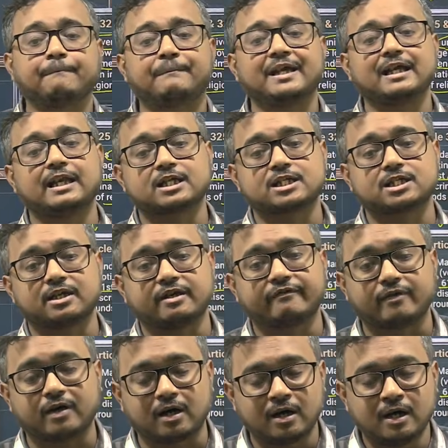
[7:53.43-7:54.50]
MP election,
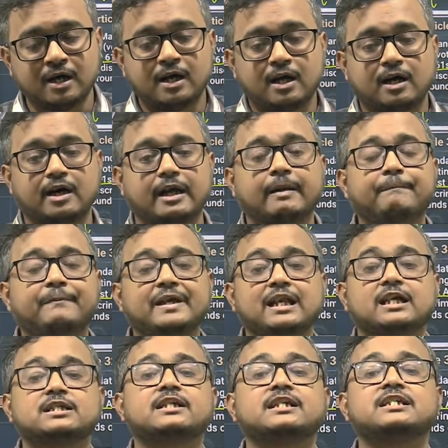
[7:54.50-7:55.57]
if a MP
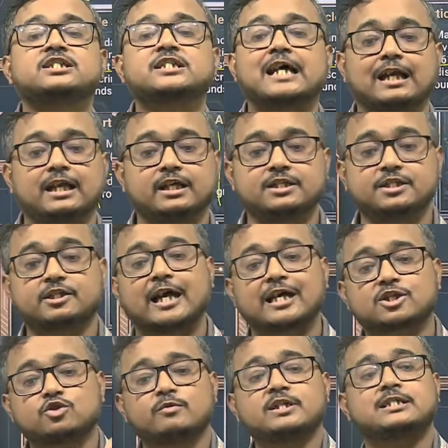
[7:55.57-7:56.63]
election is challenged, it
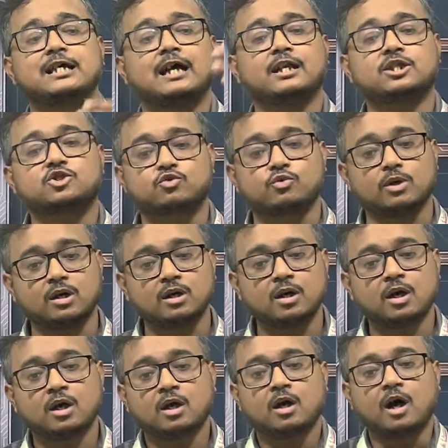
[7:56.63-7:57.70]
has to be challenged through a
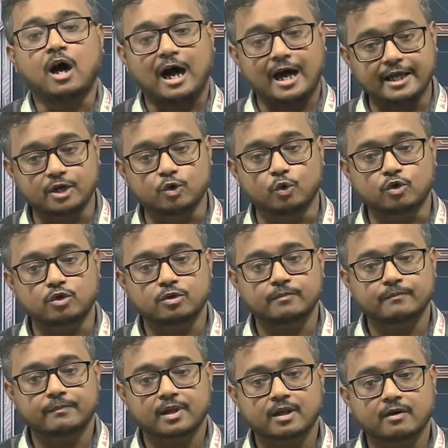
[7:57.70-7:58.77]
high court,
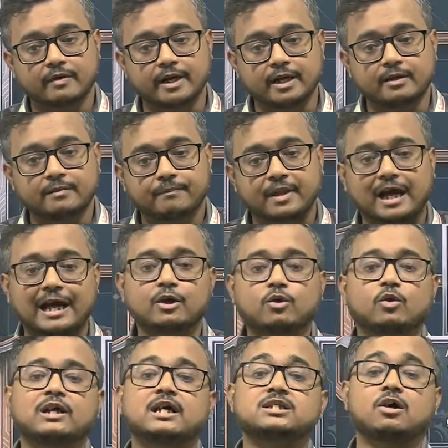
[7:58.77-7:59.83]
right? High
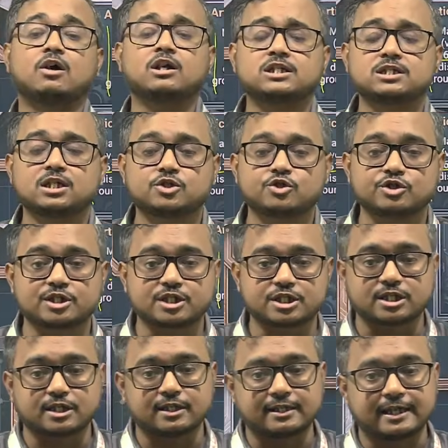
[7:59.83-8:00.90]
court has original
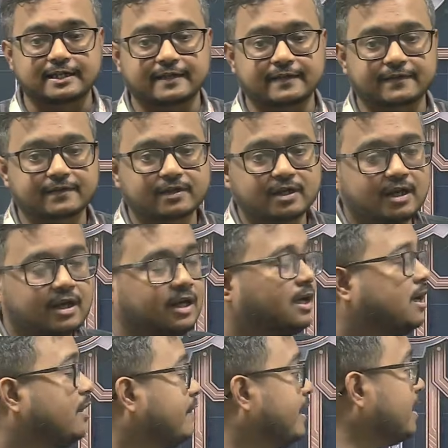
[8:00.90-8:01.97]
jurisdiction in that case,
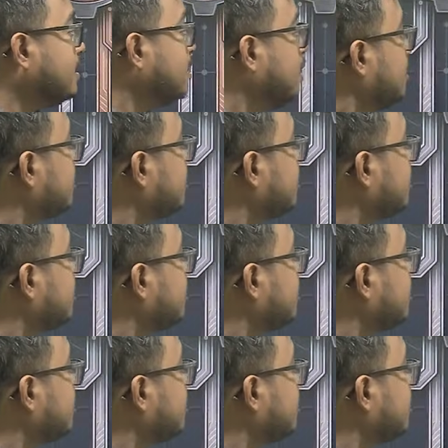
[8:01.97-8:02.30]
right?